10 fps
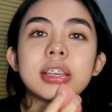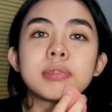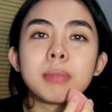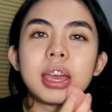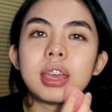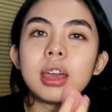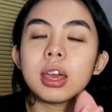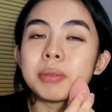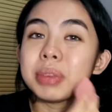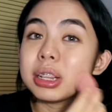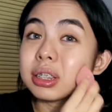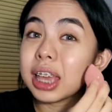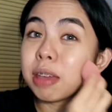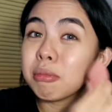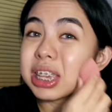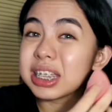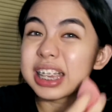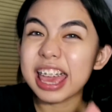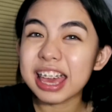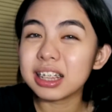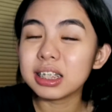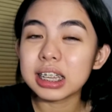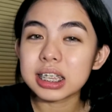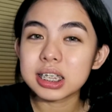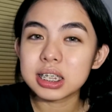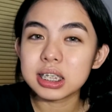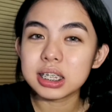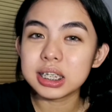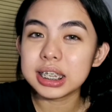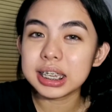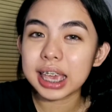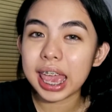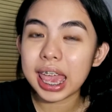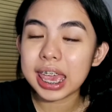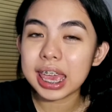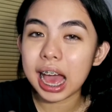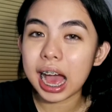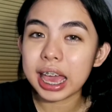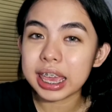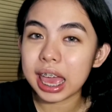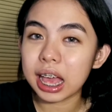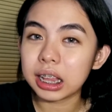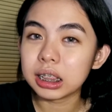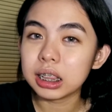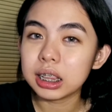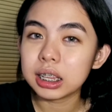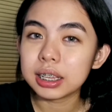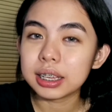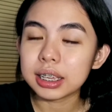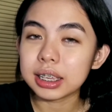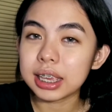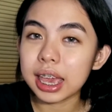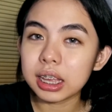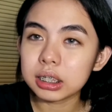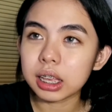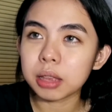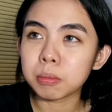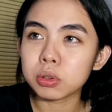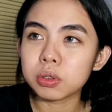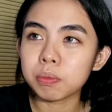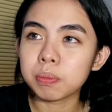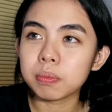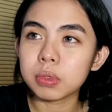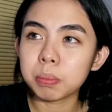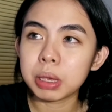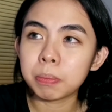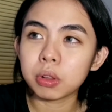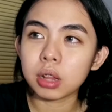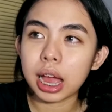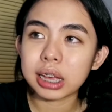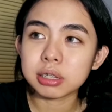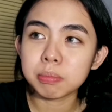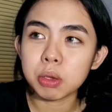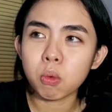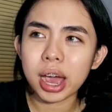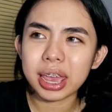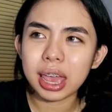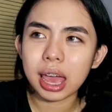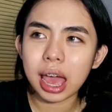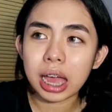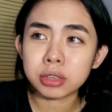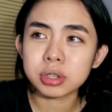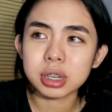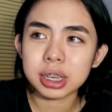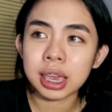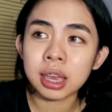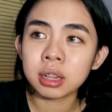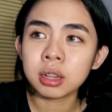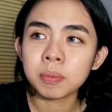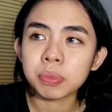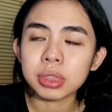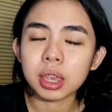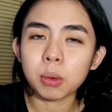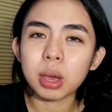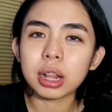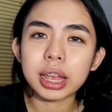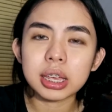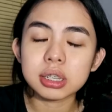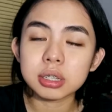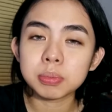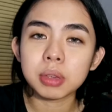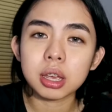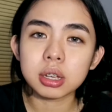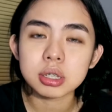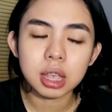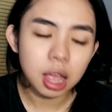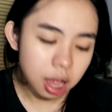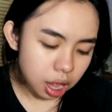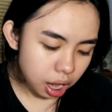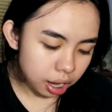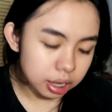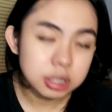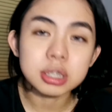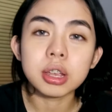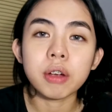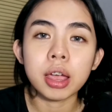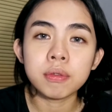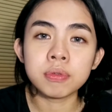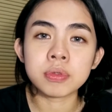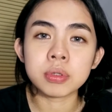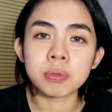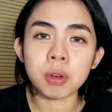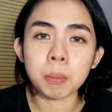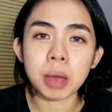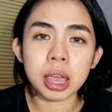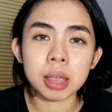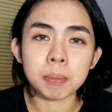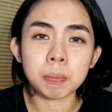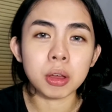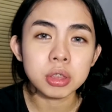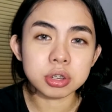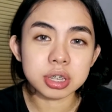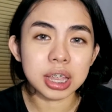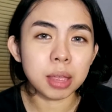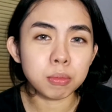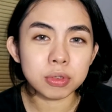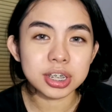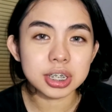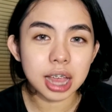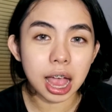Yes, my middle name is Gail. It's Gail. Gail, and most of the people ask me why Andrea Gail. Well, I guess it's because it's derived from my mother's name, which is